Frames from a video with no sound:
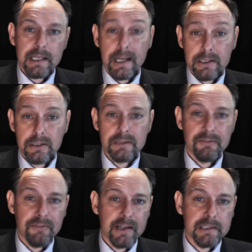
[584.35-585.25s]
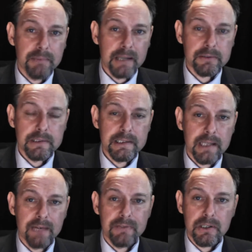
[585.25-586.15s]
They could have faced penalties
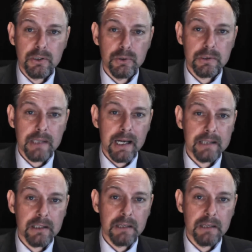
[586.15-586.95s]
if the court had